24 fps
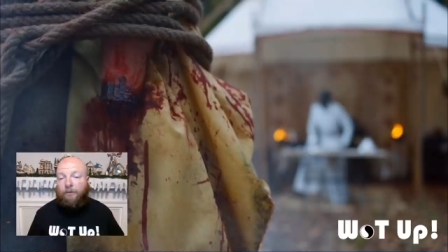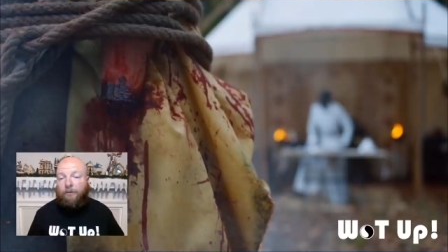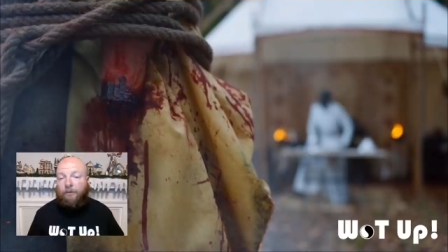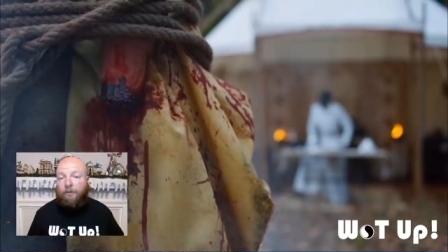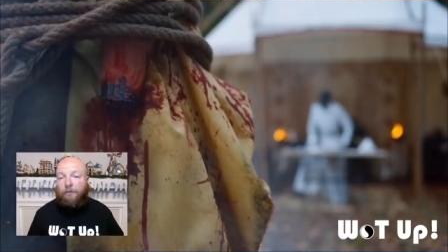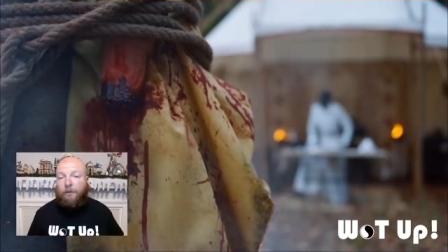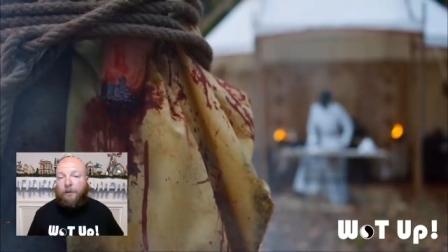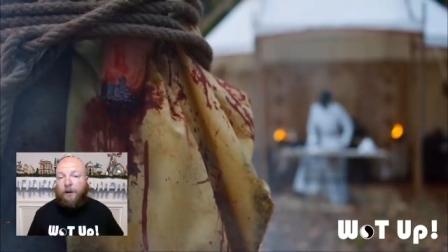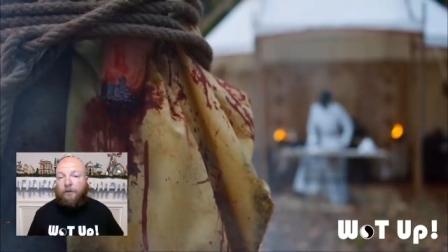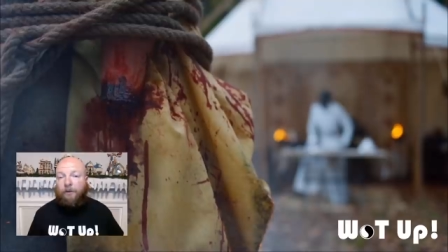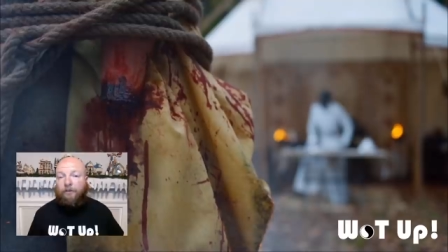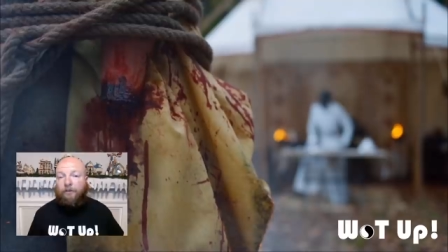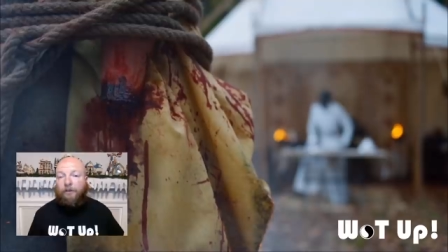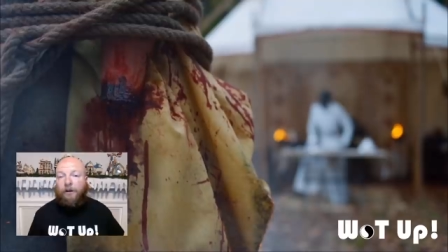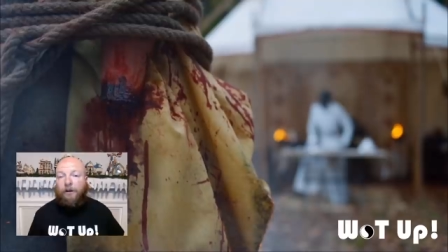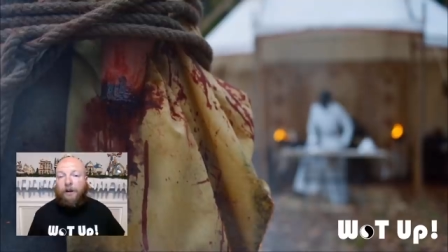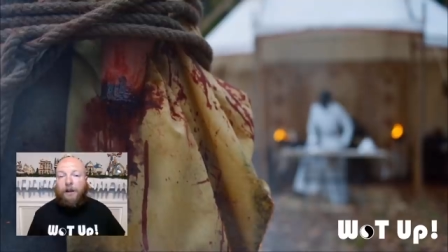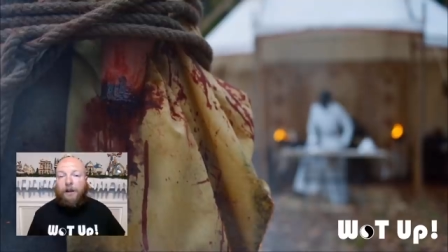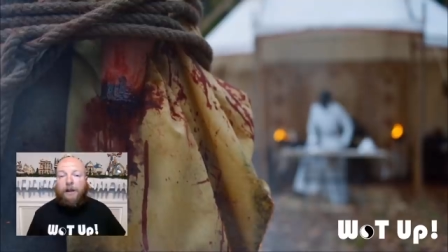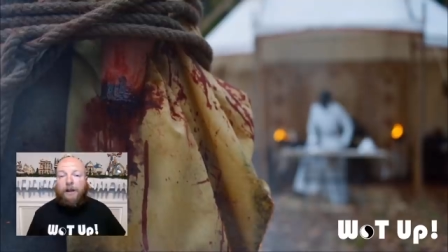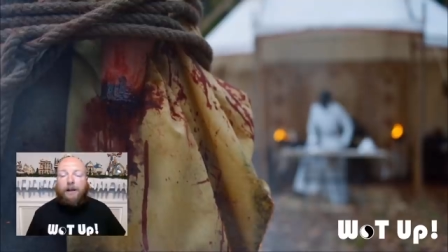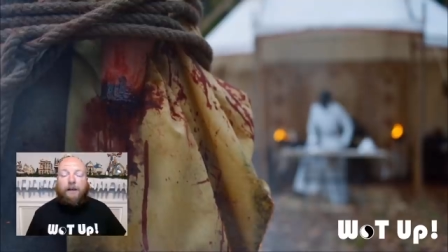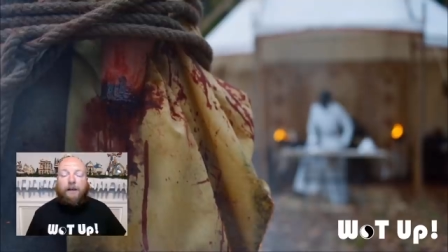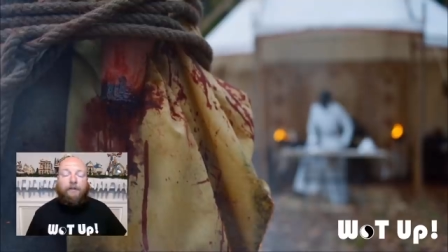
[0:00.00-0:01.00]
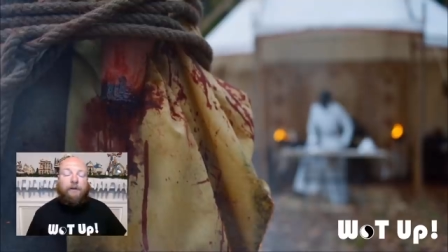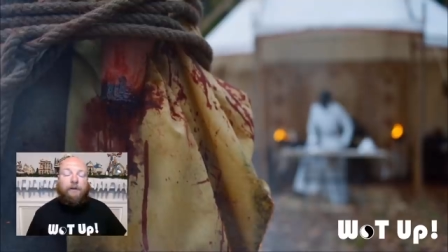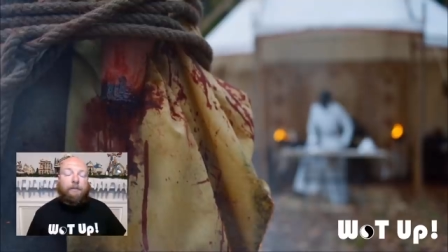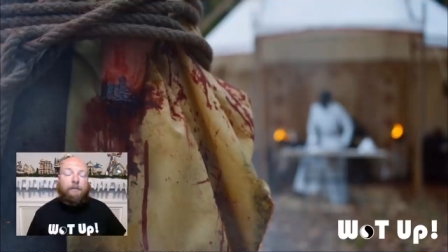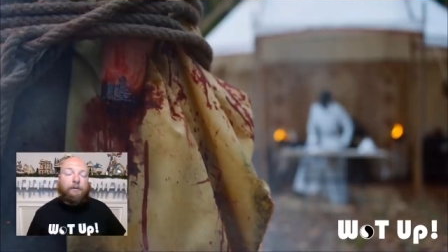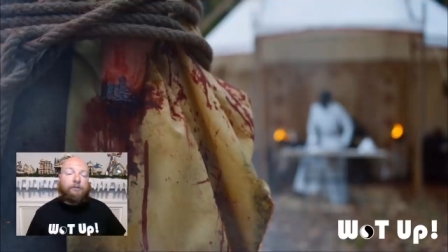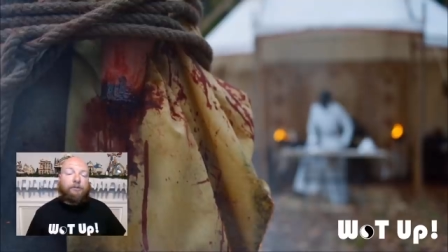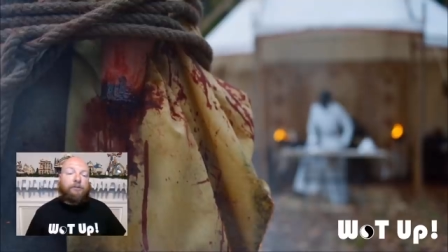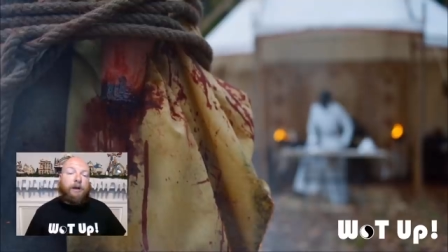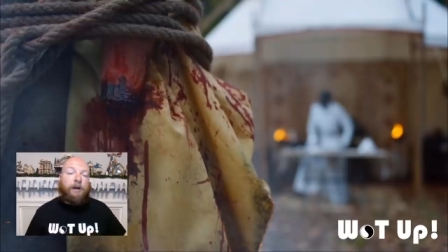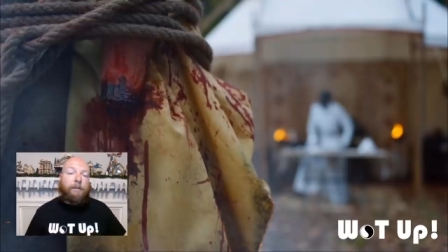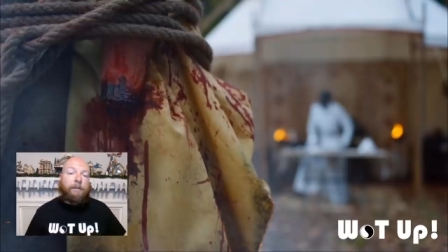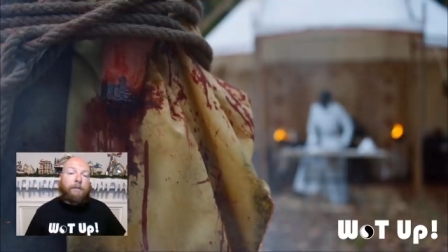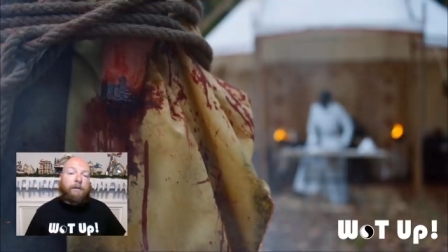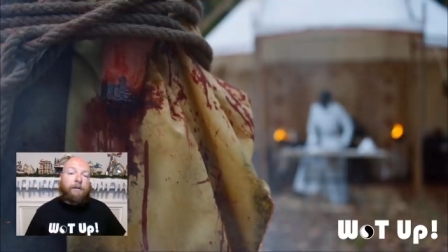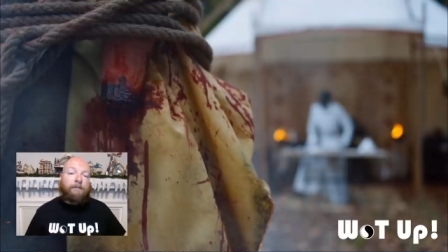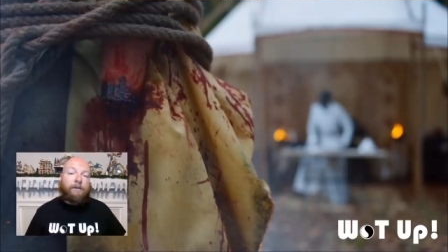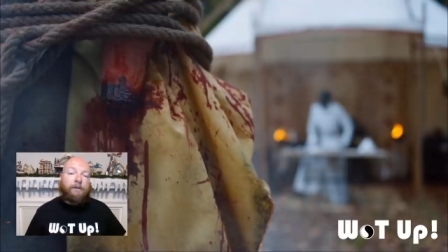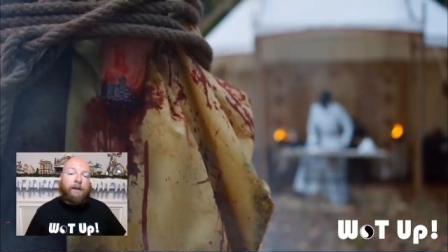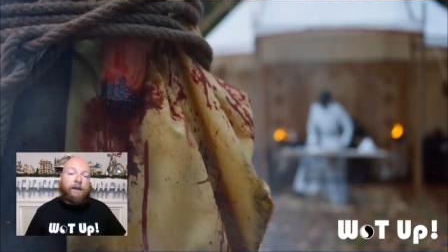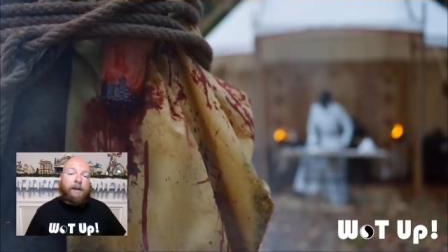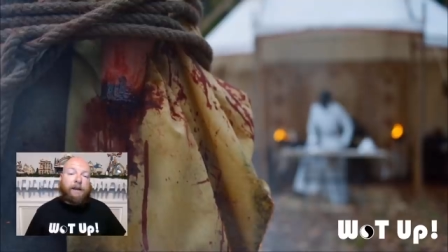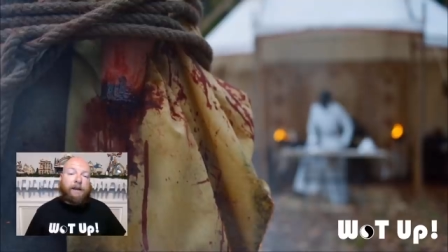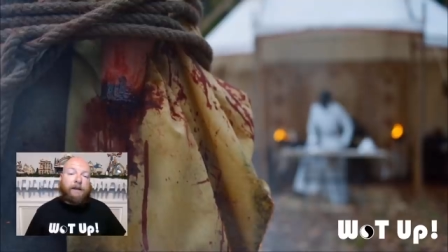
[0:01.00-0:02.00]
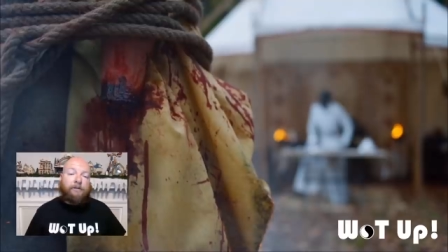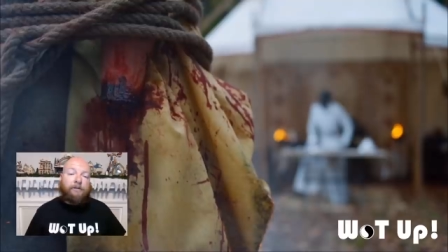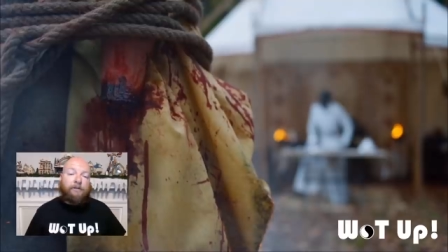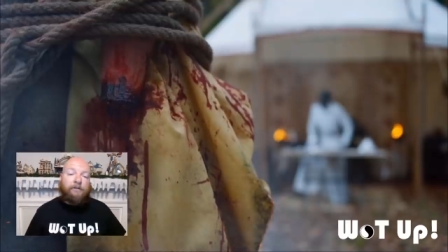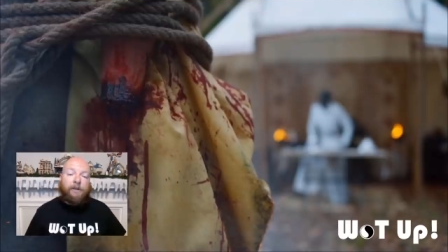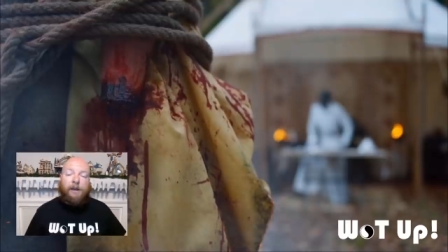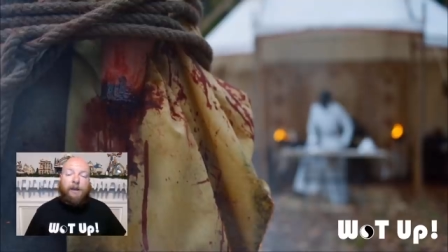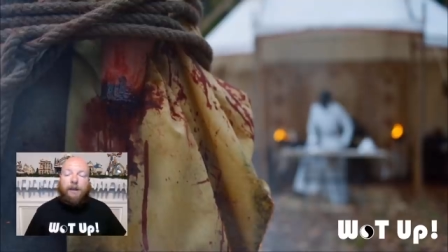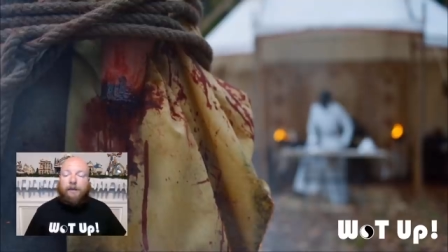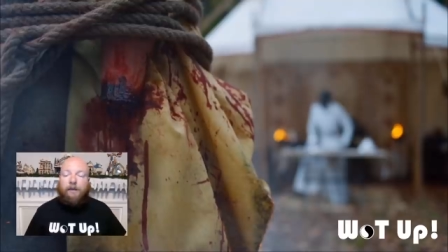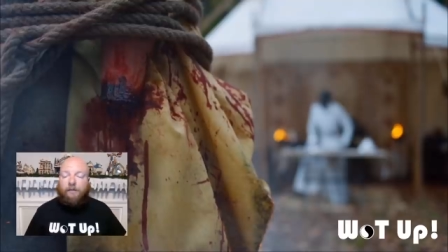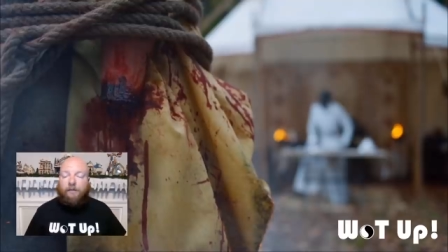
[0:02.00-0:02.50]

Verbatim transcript: to surprise her, and they're able to chop off her hands,